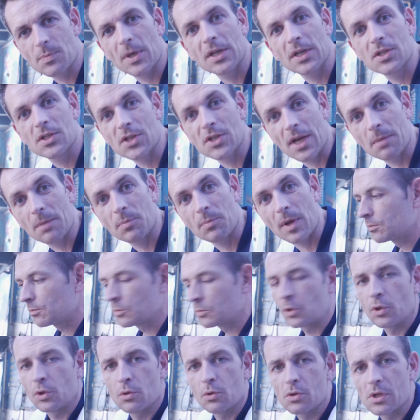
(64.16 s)
by the sandpaper. I'm
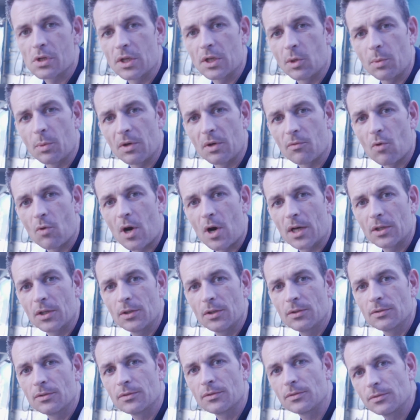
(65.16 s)
going to use a little bit of
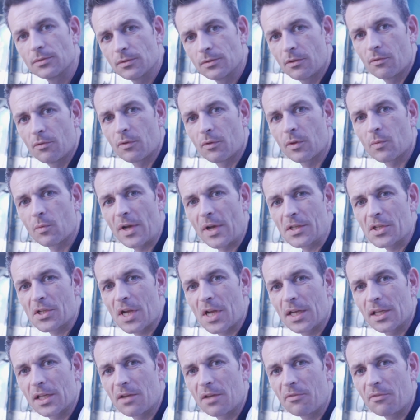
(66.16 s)
water for the wet sanding